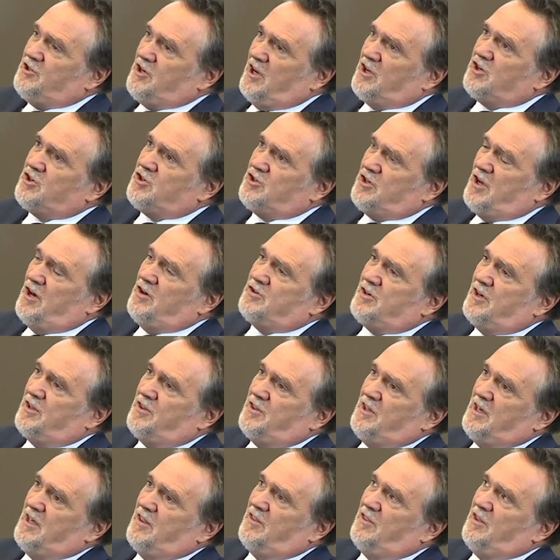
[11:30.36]
just shows, I
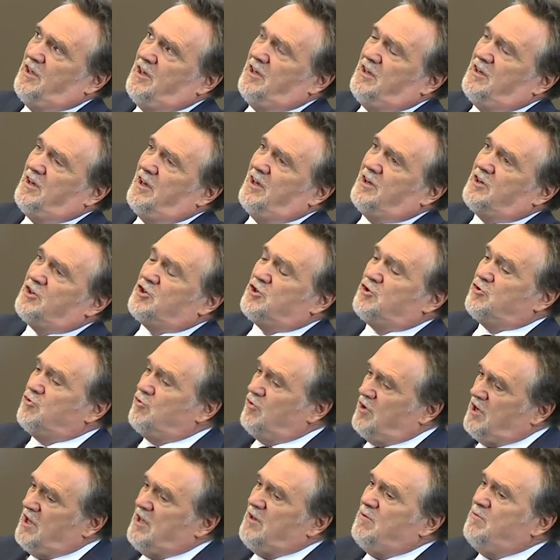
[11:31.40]
think, the
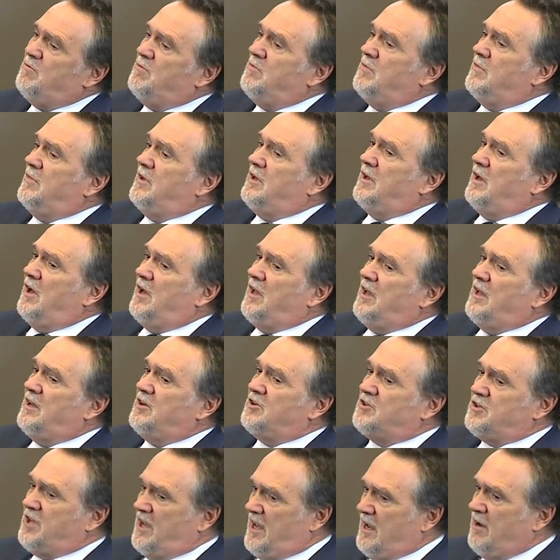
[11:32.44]
extreme
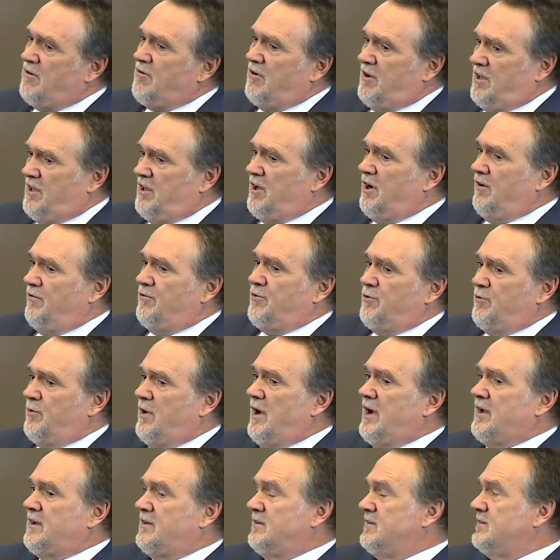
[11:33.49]
integrity of the
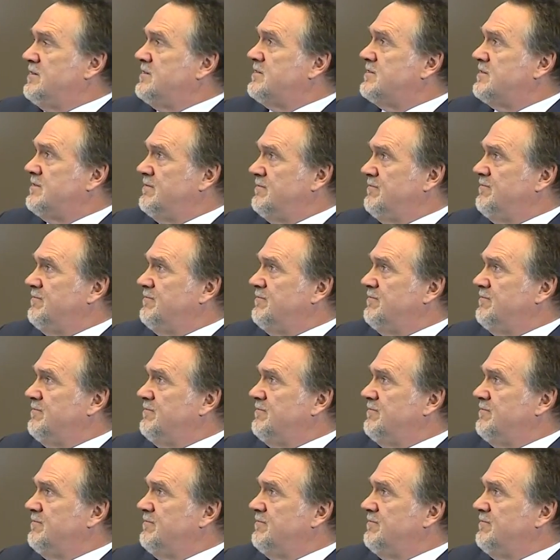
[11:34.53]
writers.